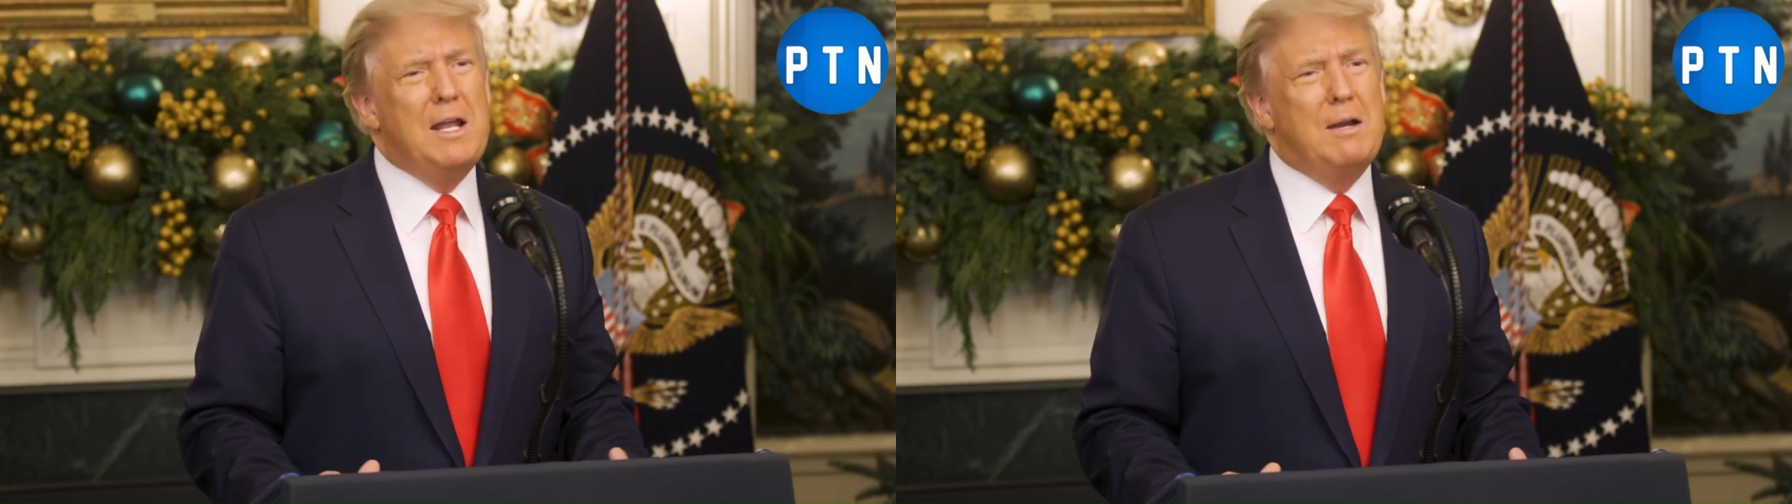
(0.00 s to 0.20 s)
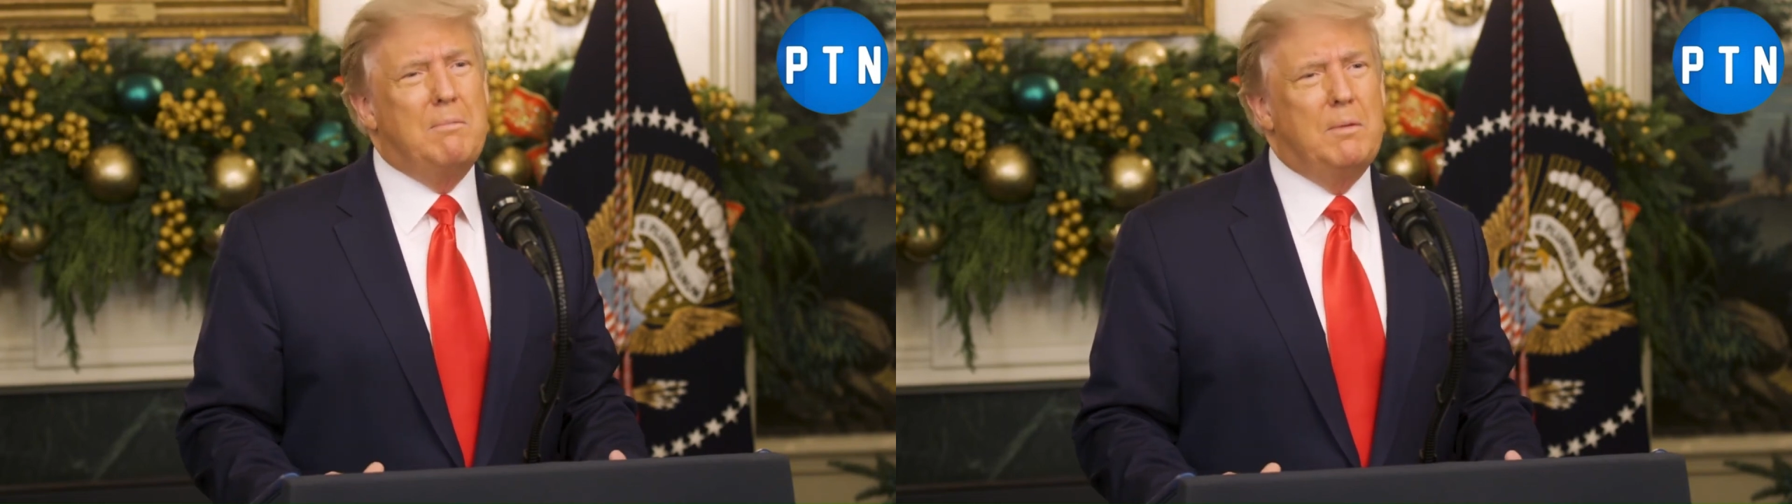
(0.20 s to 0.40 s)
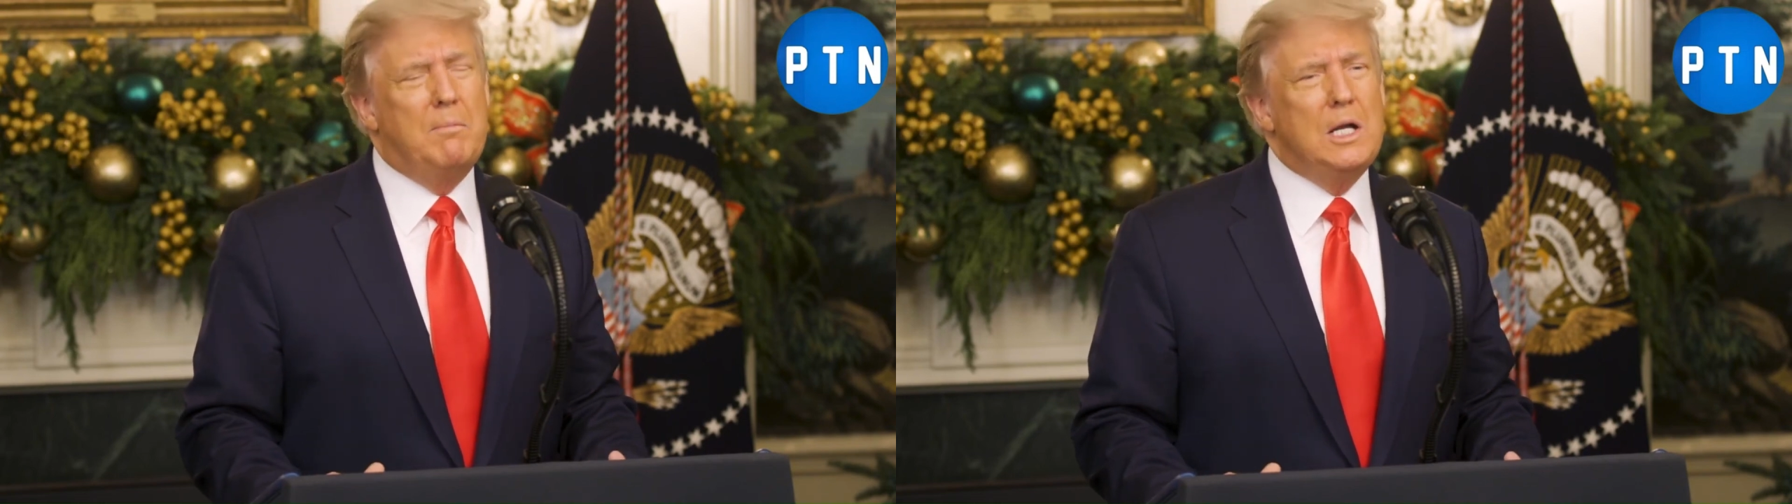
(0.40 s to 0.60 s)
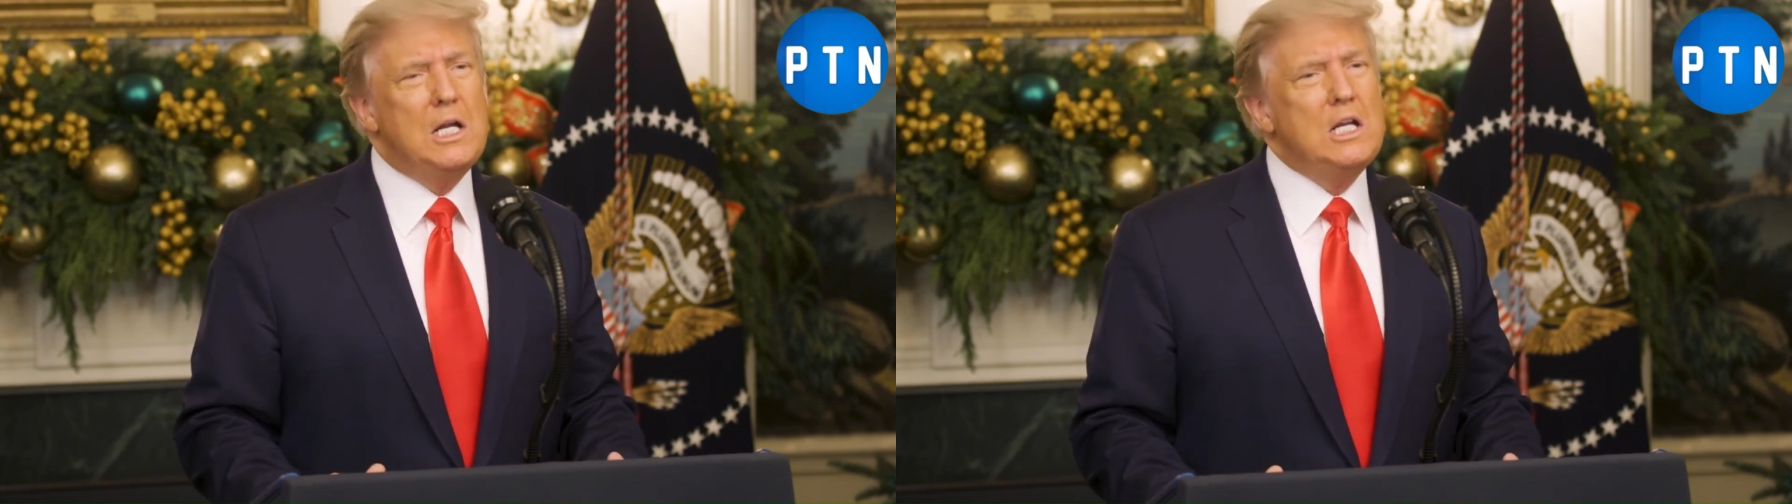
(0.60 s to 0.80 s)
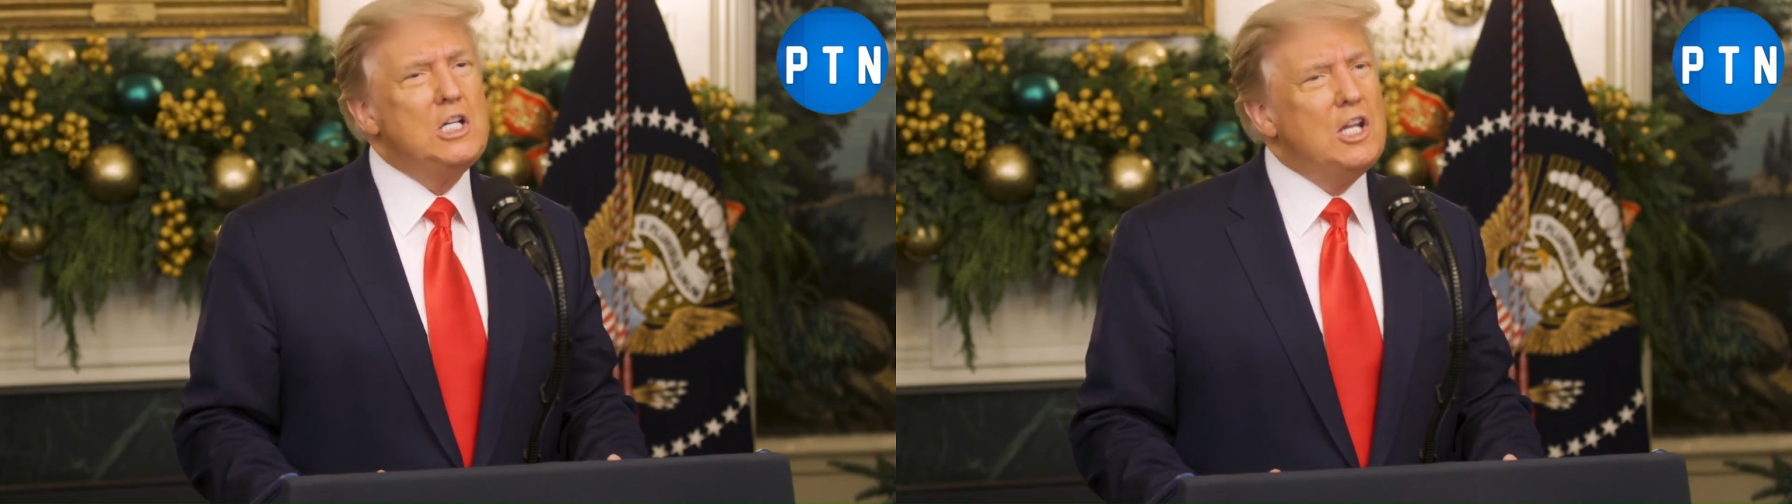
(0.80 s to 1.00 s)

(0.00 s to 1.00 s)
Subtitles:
Uncharted